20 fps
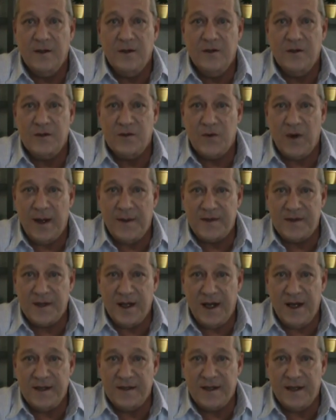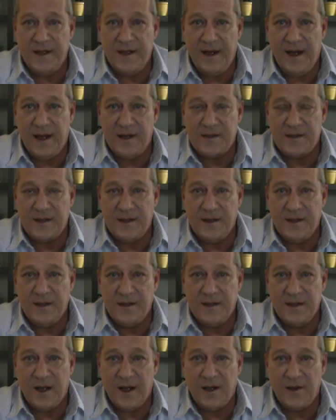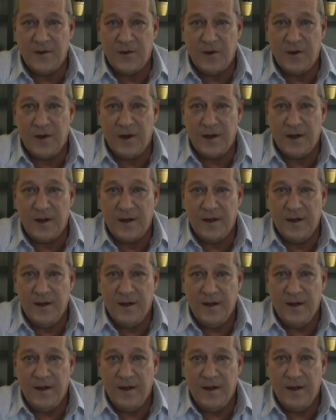whose website is at NAASCA.org.